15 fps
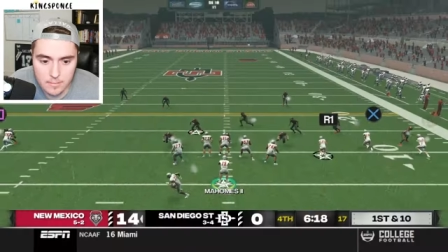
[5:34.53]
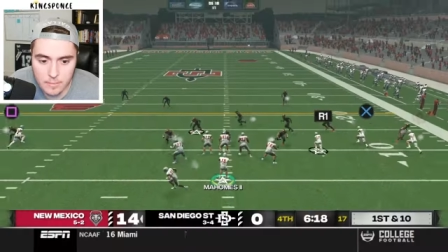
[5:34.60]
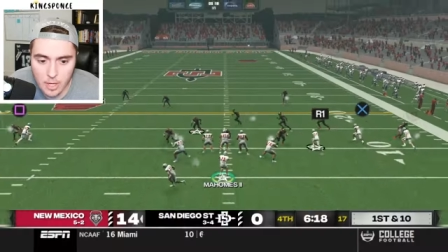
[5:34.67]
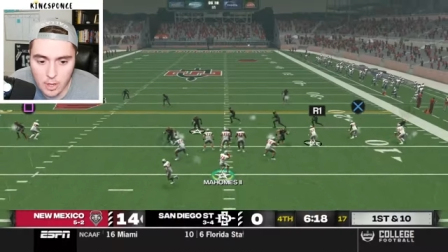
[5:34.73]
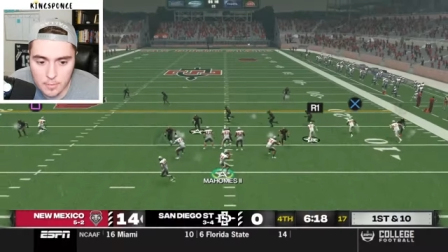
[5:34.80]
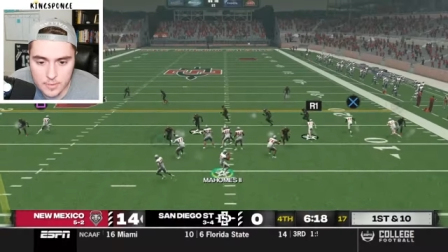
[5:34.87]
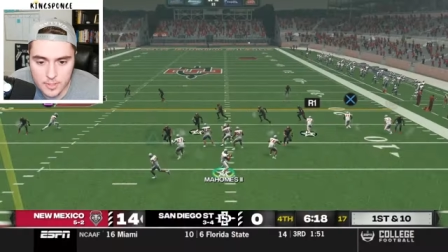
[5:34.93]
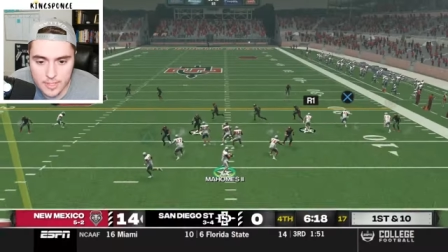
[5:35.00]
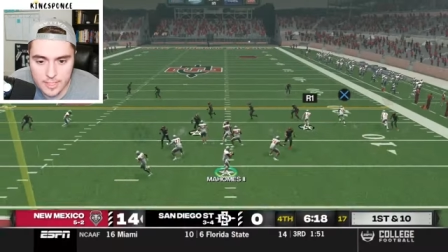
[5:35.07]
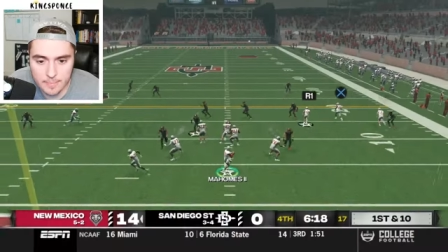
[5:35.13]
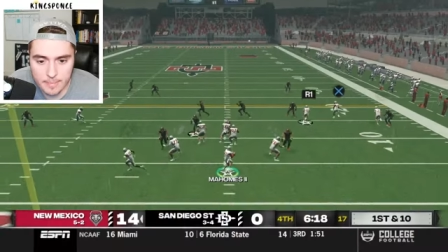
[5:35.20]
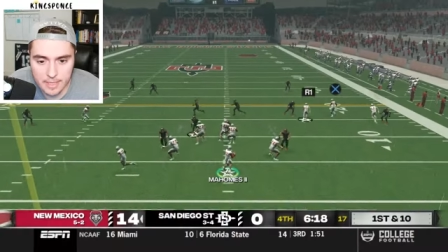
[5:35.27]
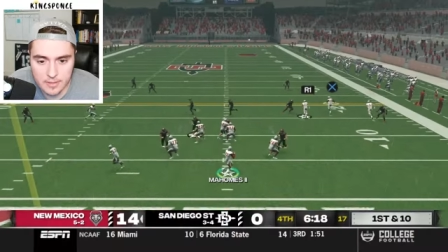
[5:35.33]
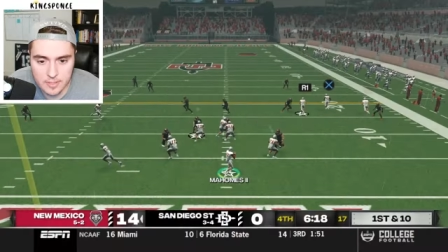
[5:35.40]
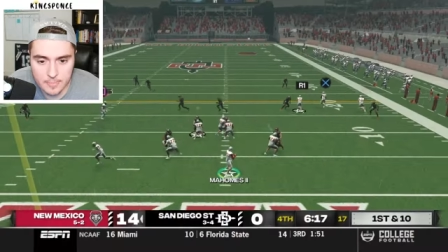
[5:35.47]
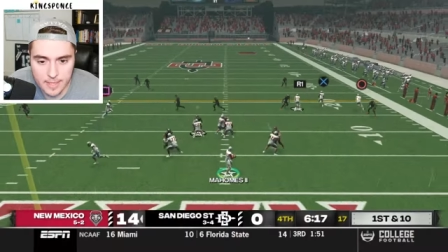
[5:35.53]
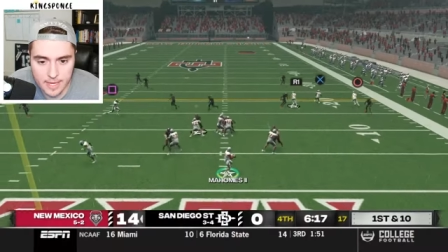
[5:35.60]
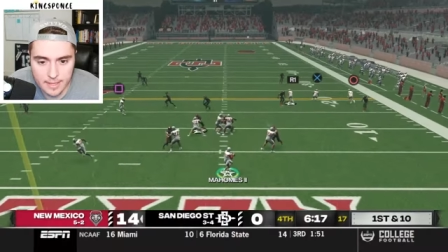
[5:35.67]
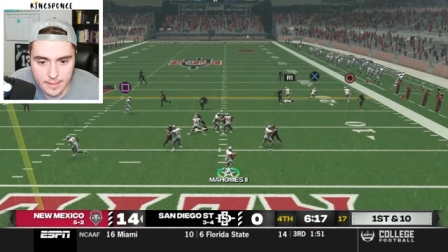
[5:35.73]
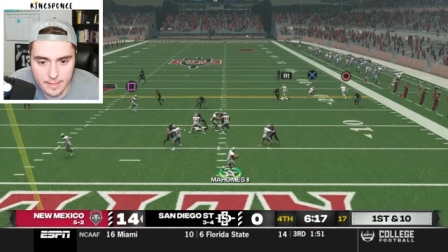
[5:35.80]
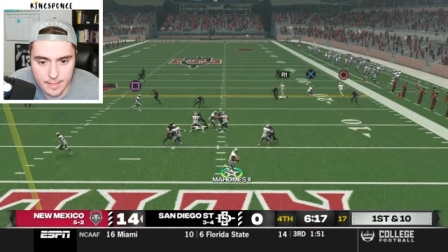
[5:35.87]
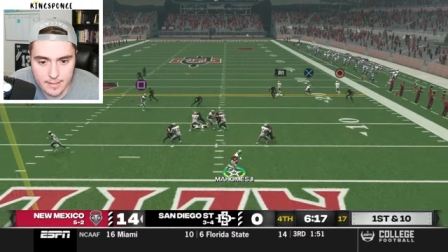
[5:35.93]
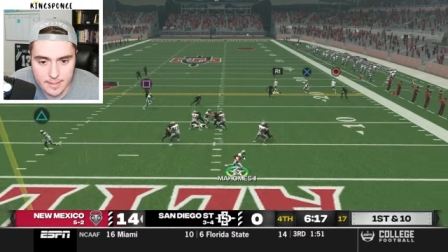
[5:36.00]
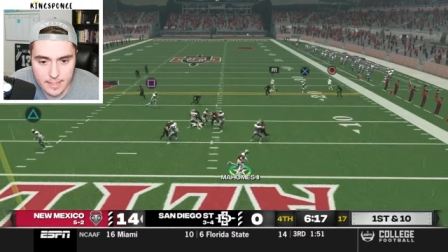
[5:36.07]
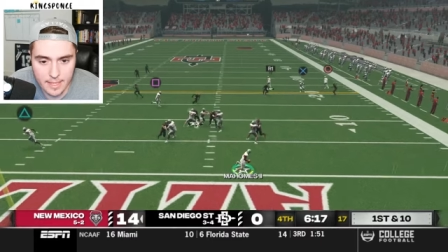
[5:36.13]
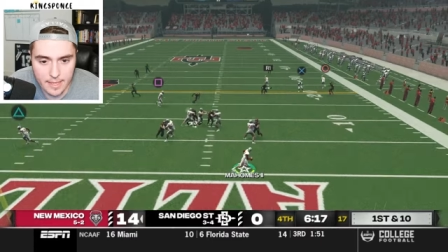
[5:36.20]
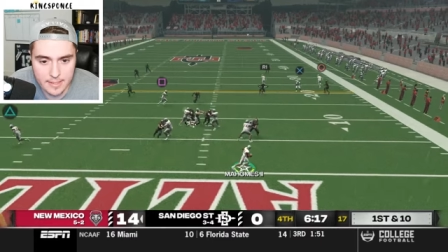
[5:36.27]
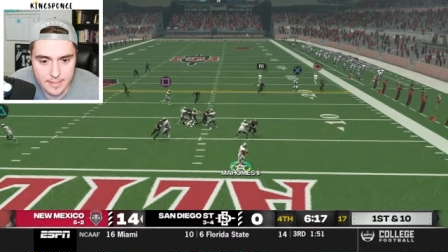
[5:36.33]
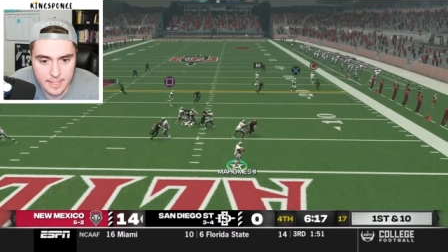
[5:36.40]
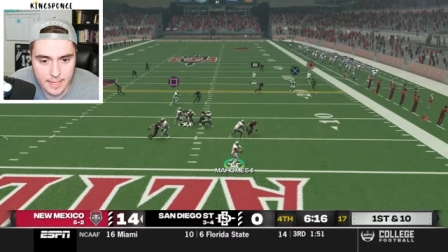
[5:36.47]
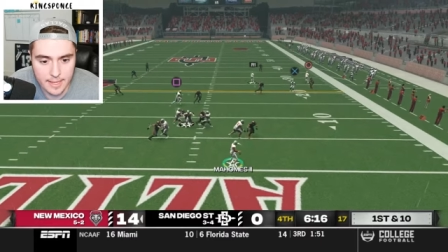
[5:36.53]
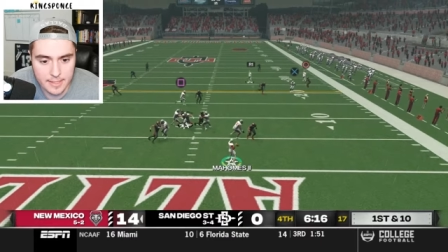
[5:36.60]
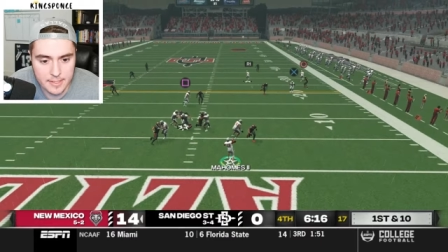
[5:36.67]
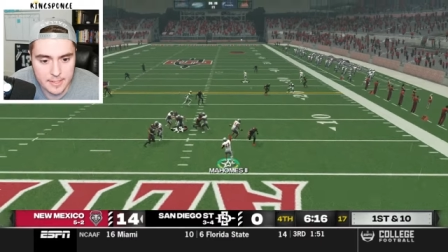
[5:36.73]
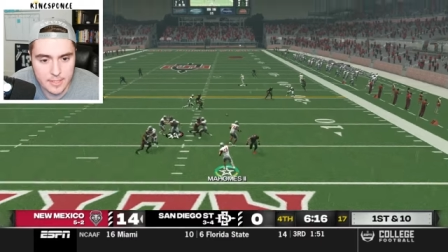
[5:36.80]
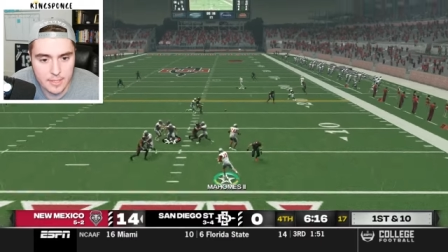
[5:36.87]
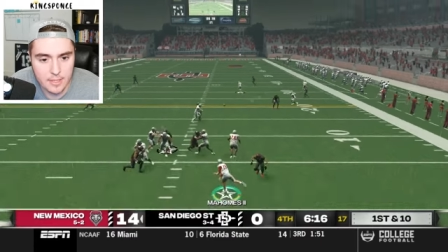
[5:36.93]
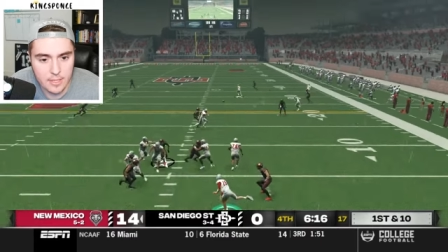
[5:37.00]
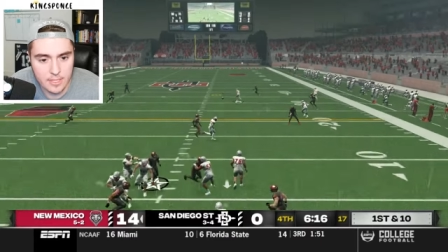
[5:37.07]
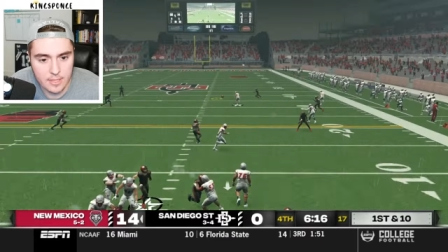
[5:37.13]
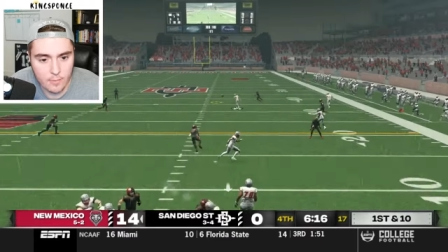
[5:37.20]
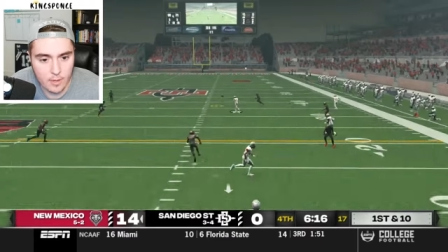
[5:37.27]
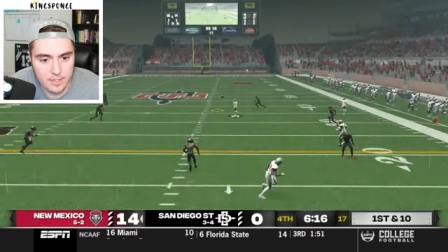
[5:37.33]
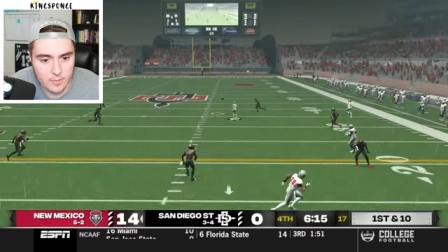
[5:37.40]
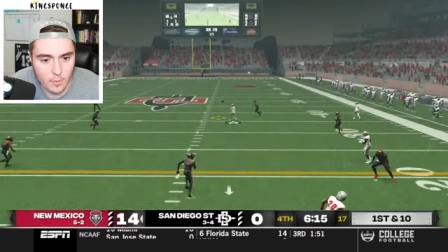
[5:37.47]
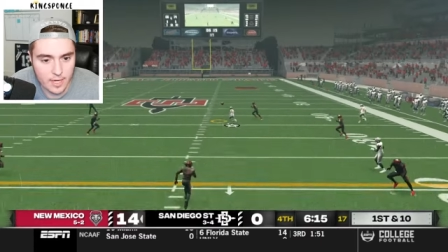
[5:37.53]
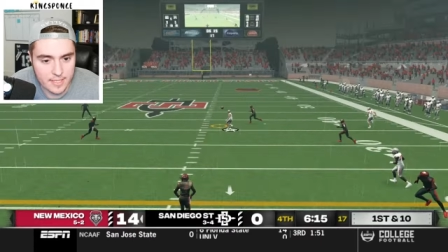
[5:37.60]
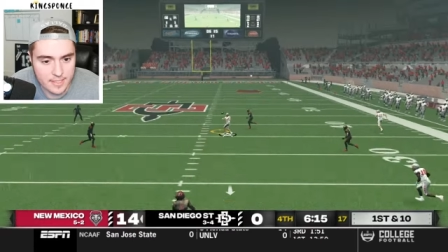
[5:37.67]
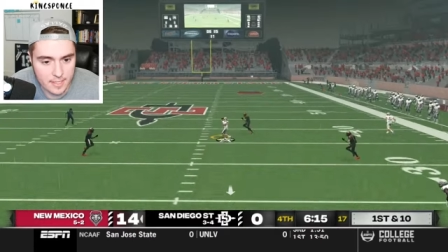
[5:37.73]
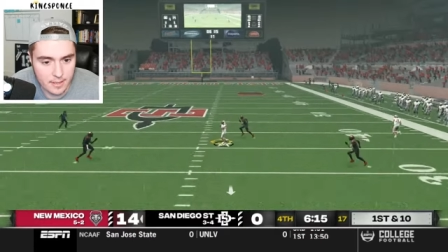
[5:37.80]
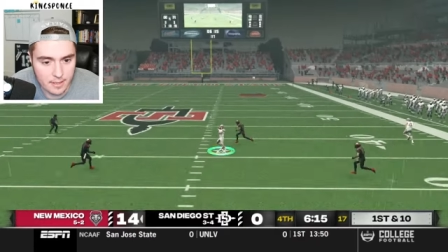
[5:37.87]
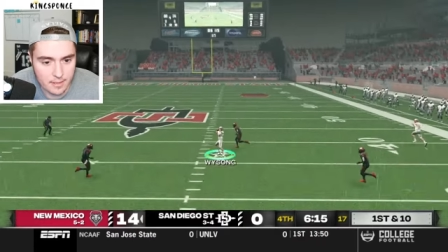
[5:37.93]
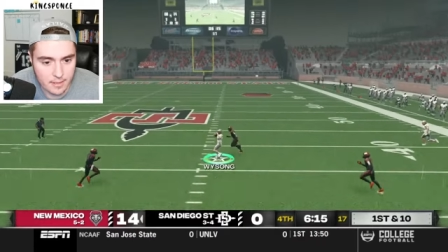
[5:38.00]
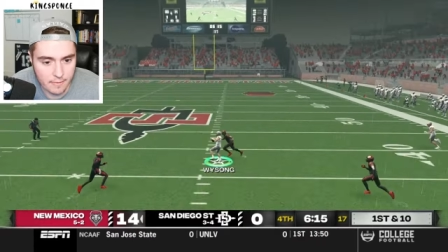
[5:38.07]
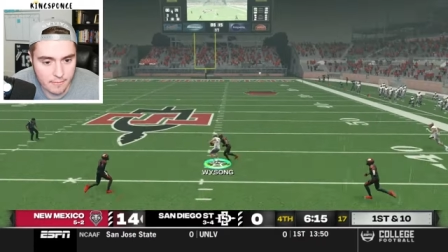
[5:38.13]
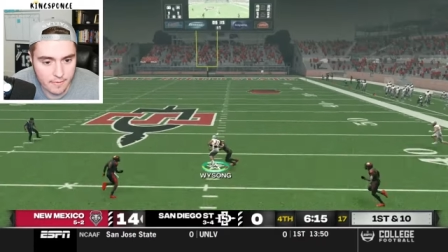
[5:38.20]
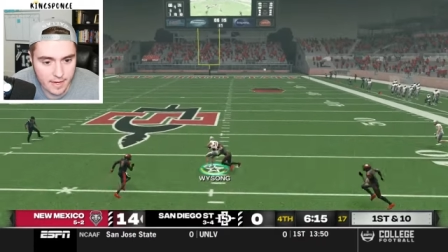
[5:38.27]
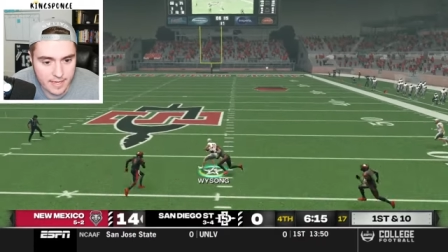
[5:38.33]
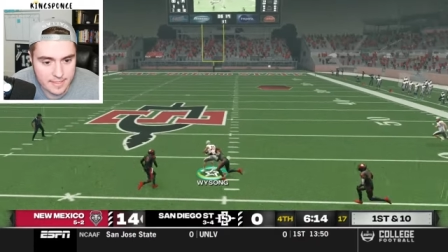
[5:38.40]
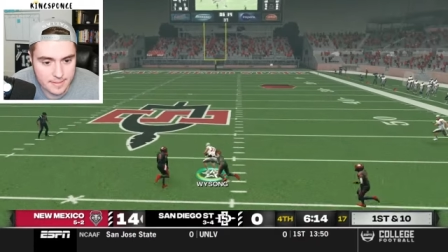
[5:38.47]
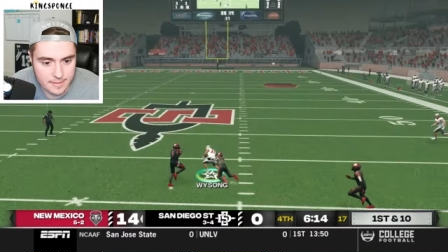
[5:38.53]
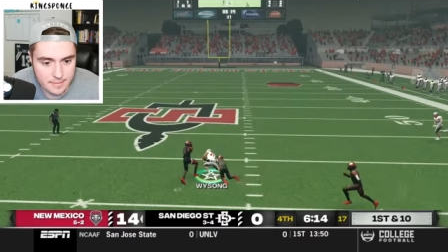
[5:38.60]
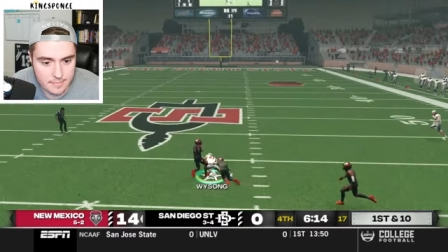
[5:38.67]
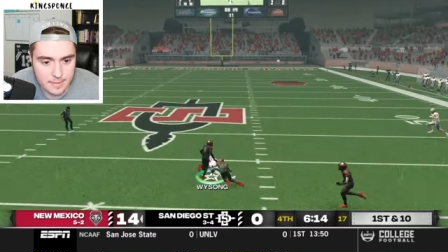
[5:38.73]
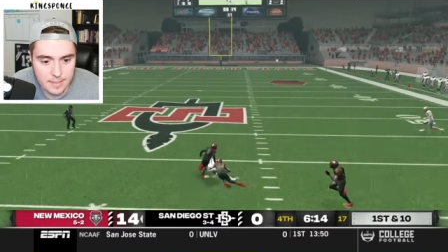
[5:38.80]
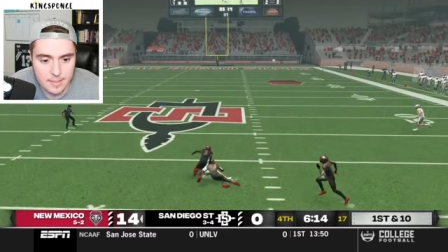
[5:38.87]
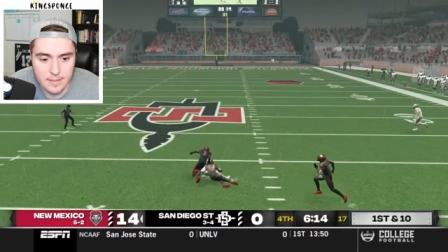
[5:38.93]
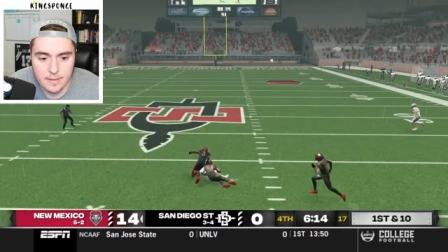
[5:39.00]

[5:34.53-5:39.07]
Mahomes looking to bounce back against the Aztecs. He wants Wysong, finds him.